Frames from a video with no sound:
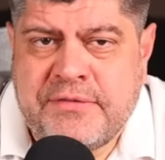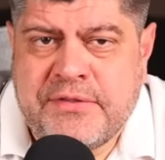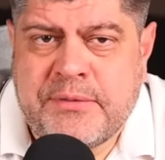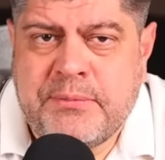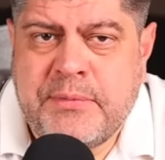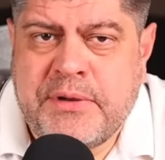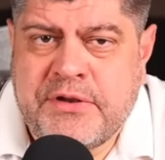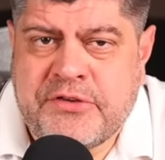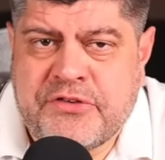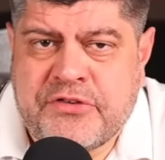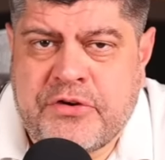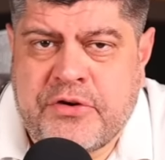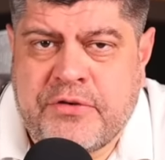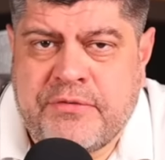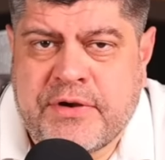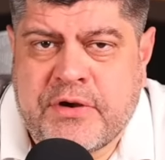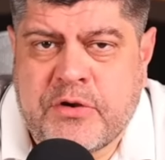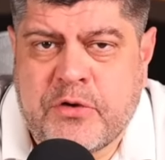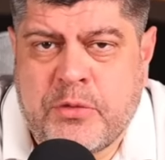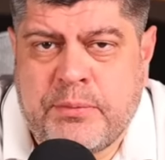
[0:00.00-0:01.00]
the Minister of
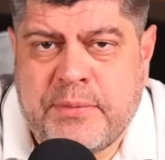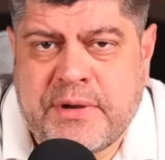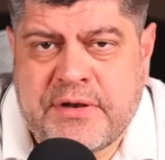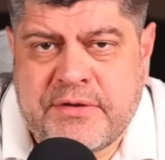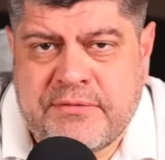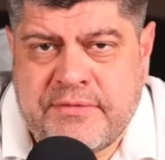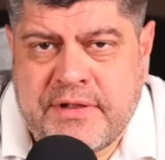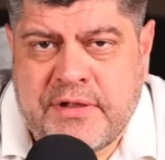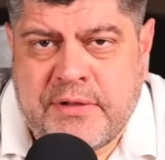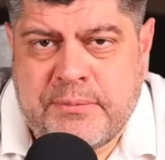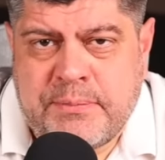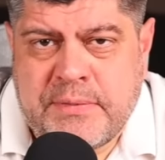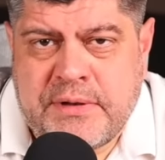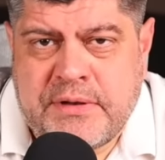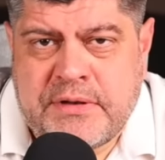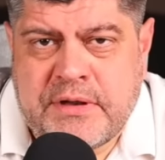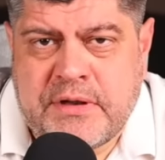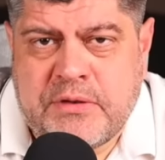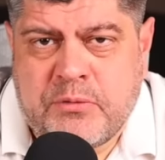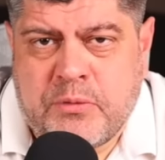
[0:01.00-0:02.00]
Economic
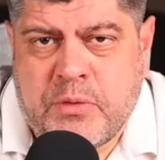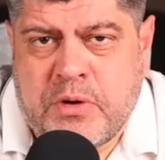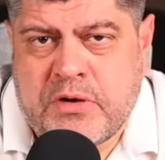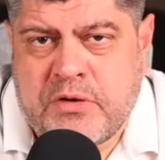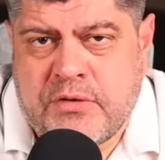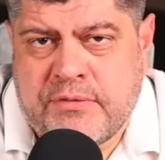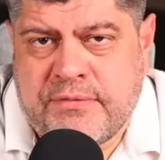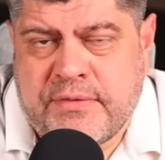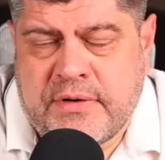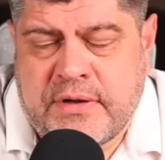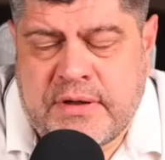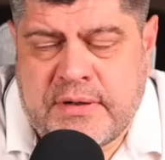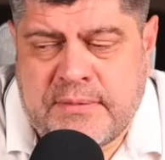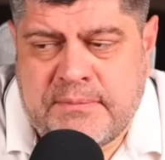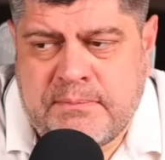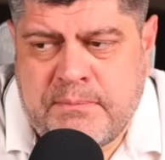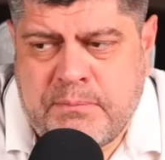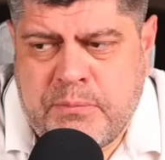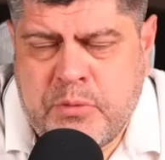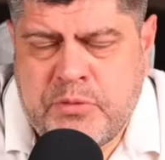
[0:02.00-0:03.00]
Development and one of
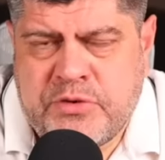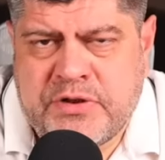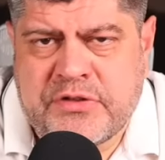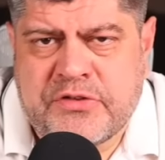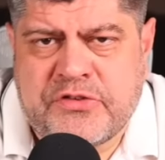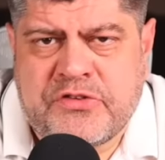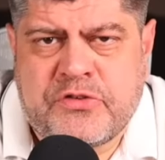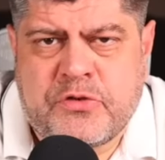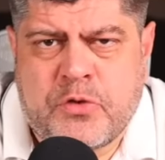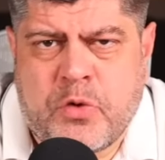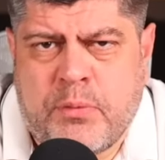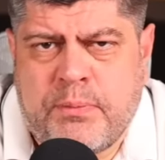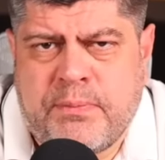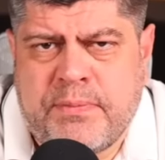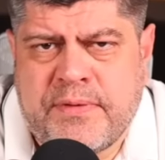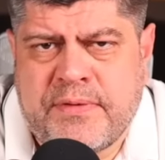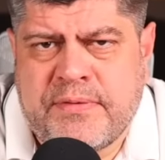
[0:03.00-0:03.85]
Putin's top,